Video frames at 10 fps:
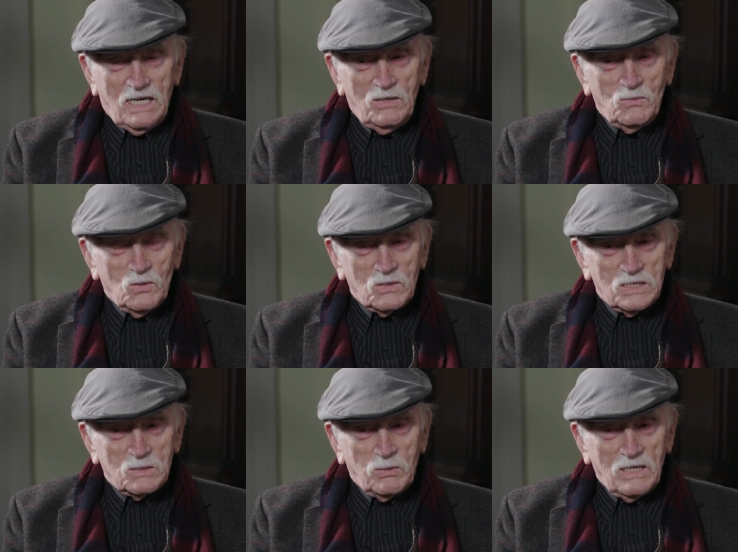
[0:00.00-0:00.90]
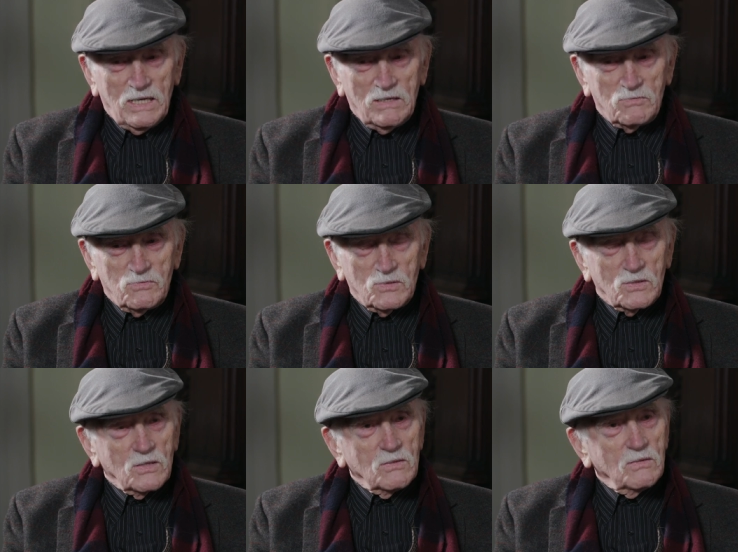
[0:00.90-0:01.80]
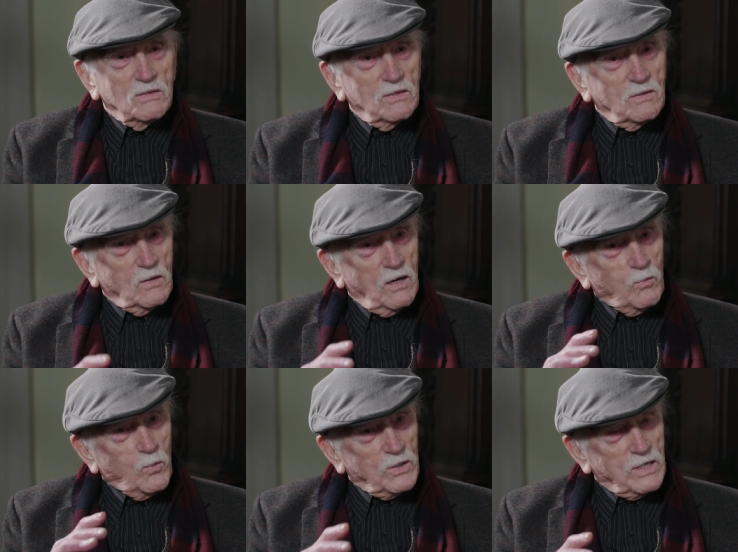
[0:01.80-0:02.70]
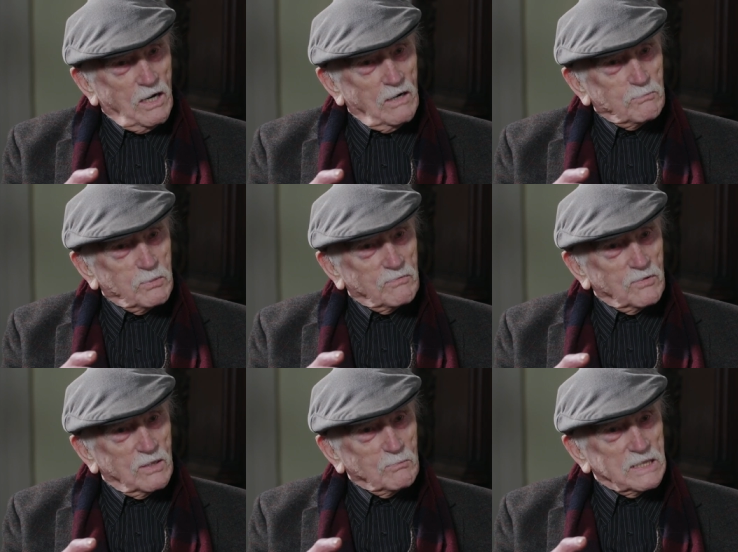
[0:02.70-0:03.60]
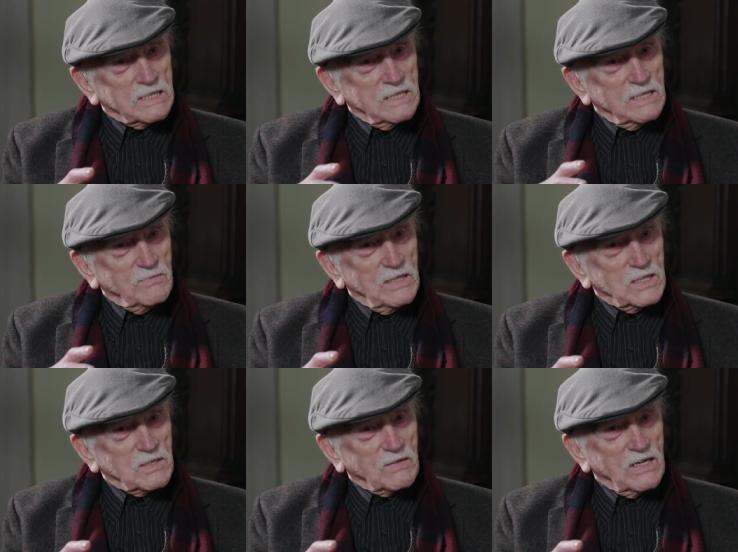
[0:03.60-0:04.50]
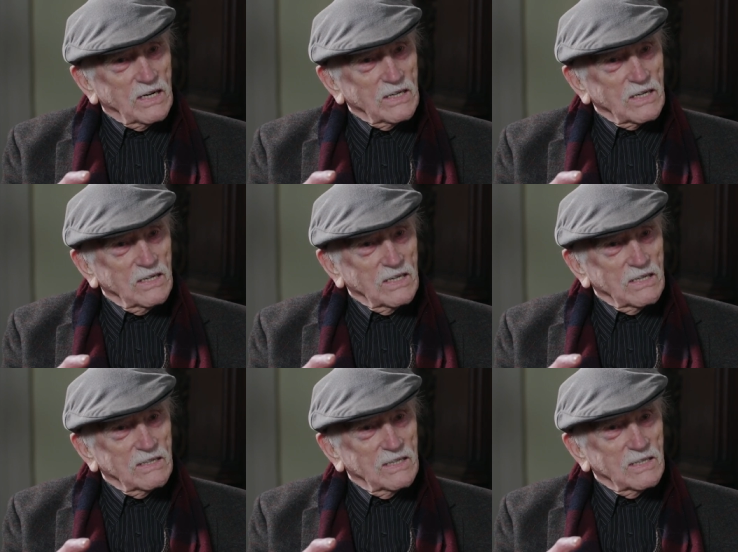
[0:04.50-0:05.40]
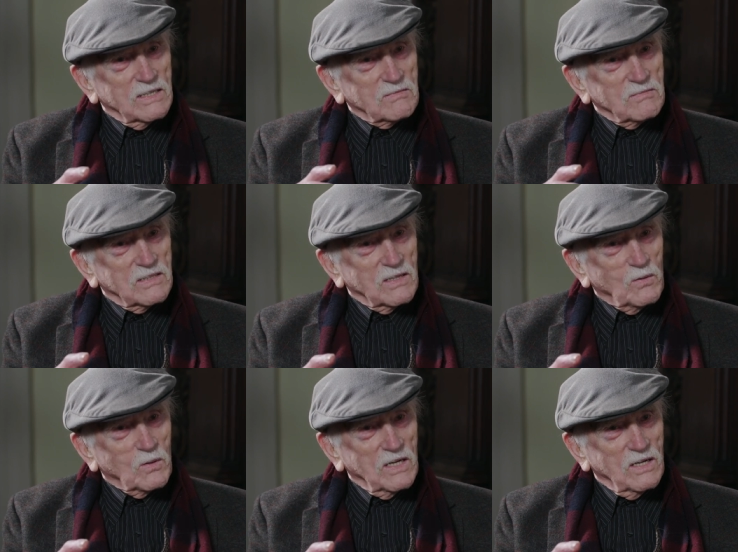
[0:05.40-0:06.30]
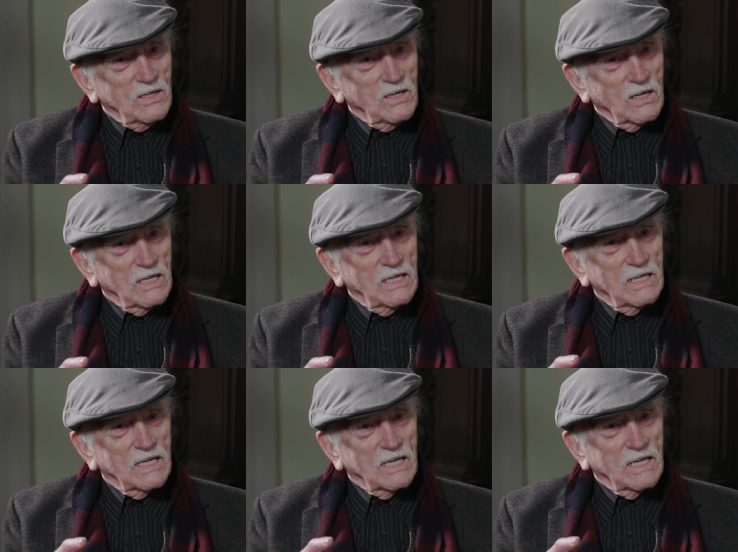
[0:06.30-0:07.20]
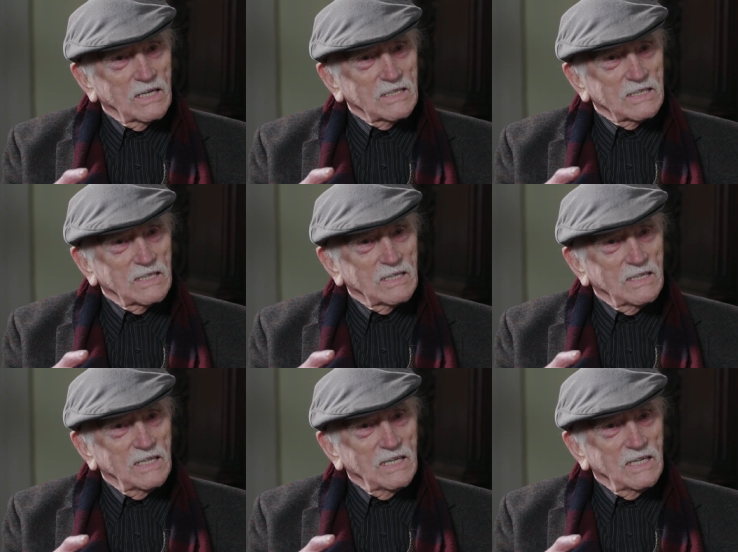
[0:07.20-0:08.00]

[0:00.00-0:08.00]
I wrote this play for a one-off performance in the village of Carnacon in the, the local hall. Mm, I know the village. Uh,